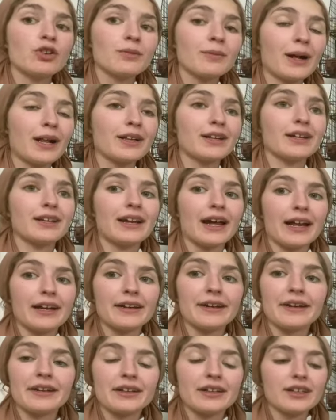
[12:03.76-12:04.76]
Amalia in
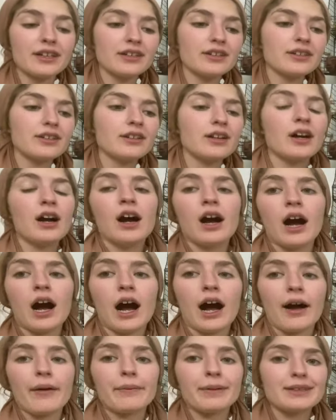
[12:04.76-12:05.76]
editing here.
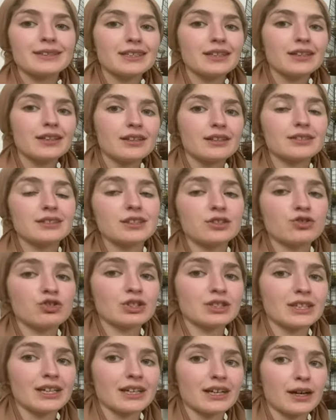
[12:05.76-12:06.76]
Basically, this thing
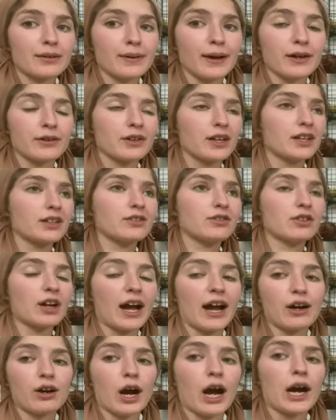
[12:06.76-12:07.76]
just didn't come
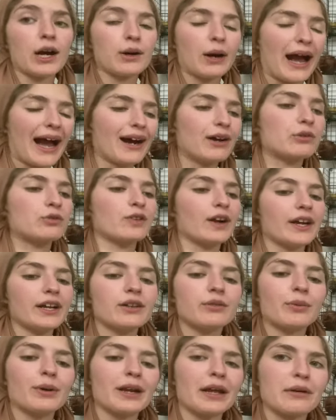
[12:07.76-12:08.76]
out right
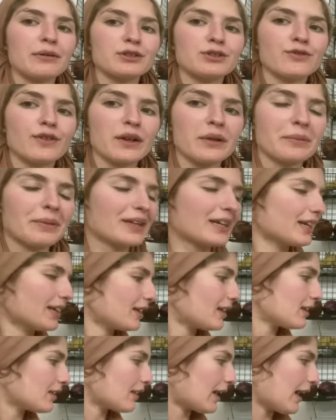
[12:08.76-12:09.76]
when I was filming it
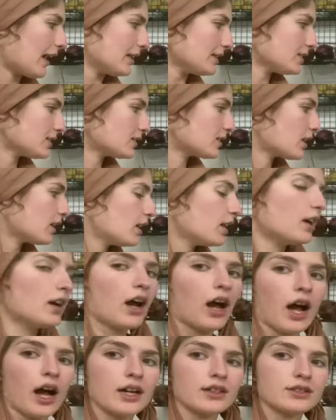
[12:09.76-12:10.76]
last.
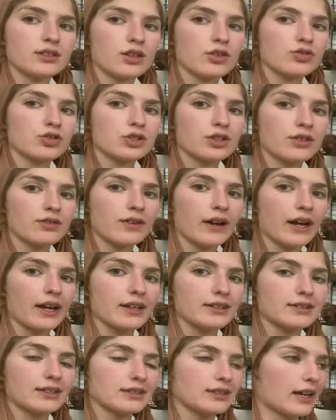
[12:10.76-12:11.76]
So I just
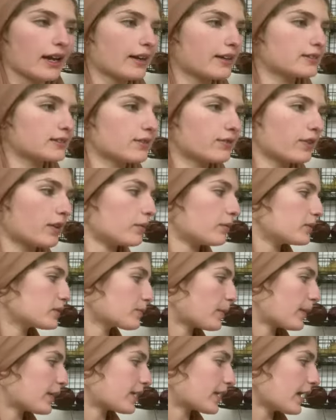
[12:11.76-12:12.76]
decided to film this
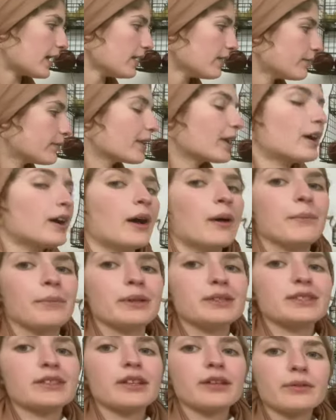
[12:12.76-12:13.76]
part again.
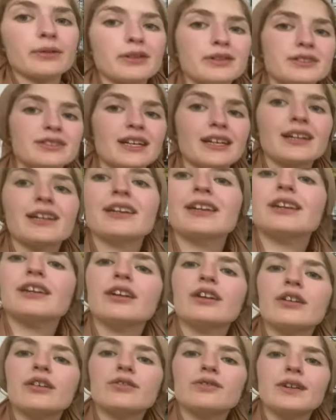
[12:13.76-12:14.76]
Basically, we're standing
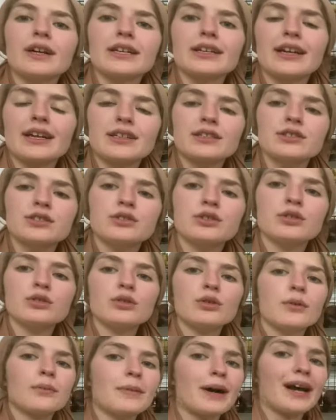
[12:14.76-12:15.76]
here right next
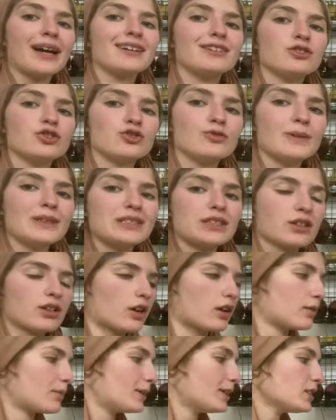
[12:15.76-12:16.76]
to my Shemitah
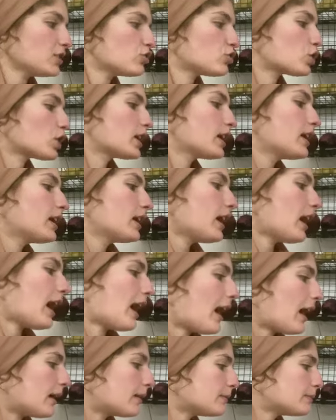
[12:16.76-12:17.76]
garbage.
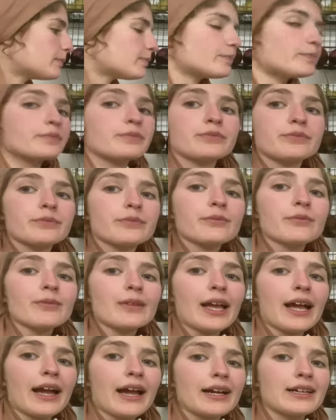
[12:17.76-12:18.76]

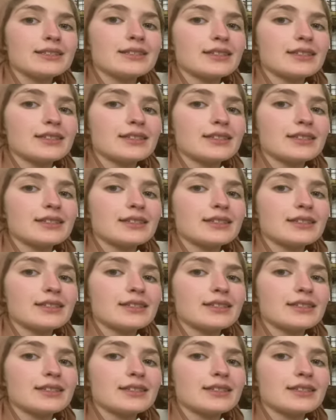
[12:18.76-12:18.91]
And